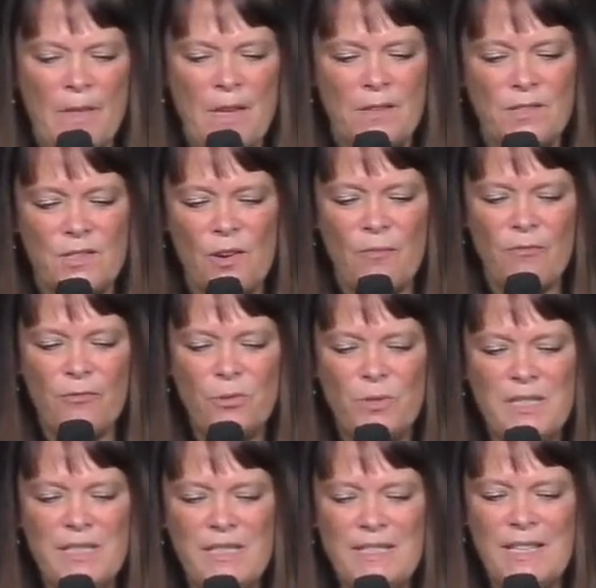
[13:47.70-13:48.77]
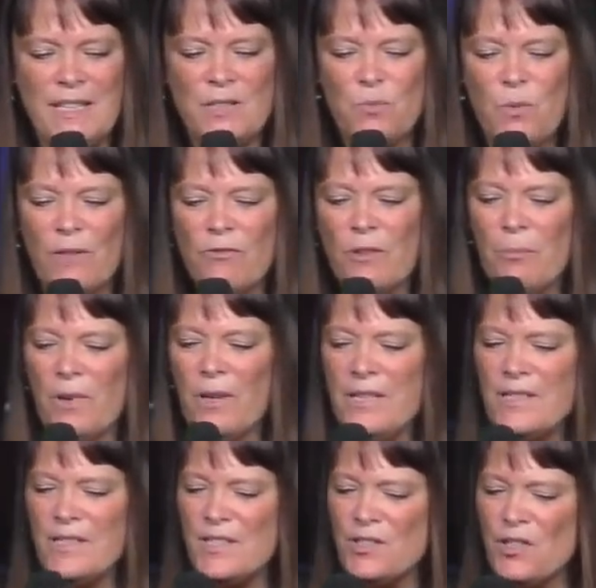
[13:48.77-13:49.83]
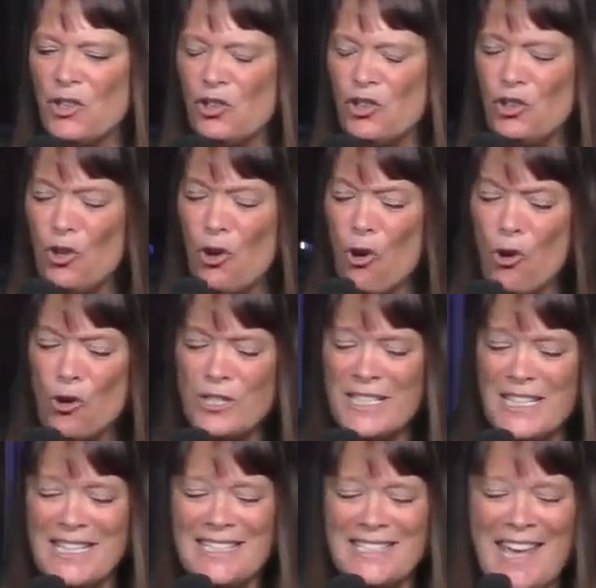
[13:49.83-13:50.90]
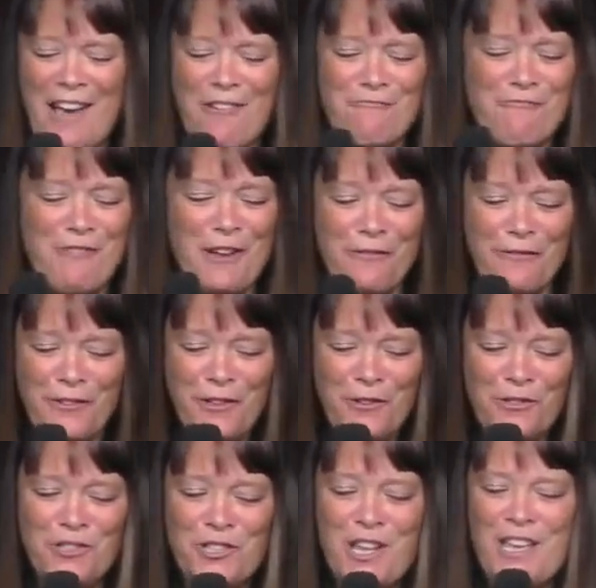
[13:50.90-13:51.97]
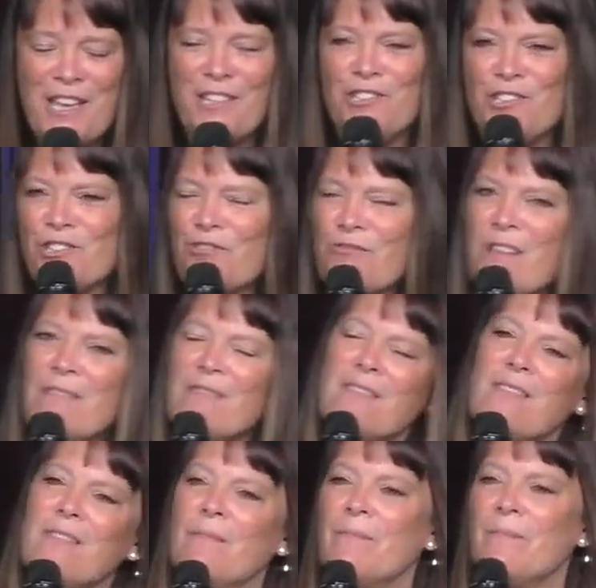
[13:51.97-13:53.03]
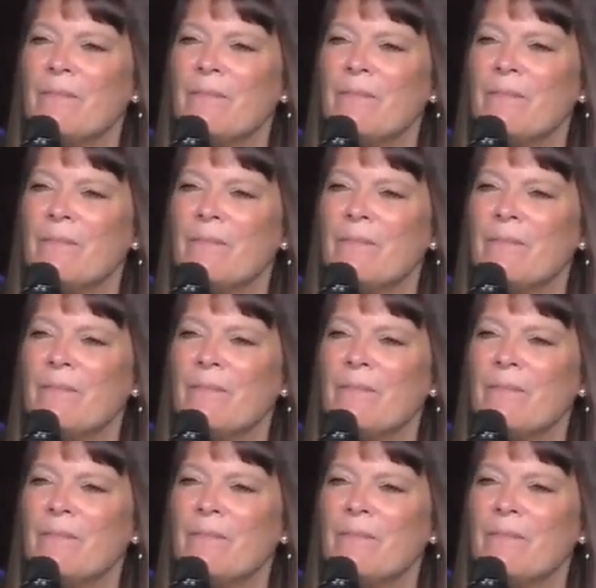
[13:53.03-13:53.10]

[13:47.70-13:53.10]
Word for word: Psalm 46:1 reminds us that God is our refuge and strength,